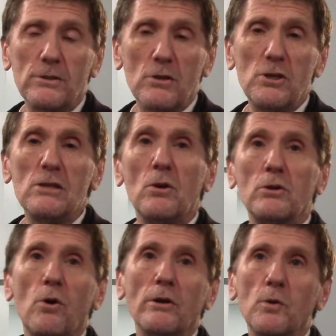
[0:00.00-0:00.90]
So she's going
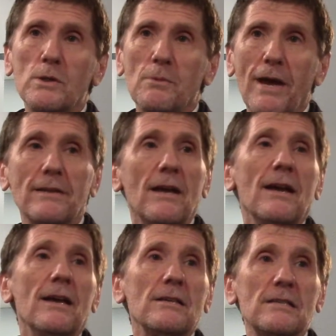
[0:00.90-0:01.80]
to talk to us about
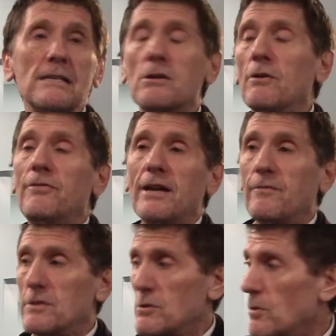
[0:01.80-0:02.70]
seasonal
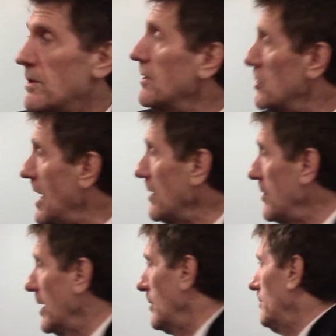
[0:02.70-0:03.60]
affective disorder. Shana, thank you.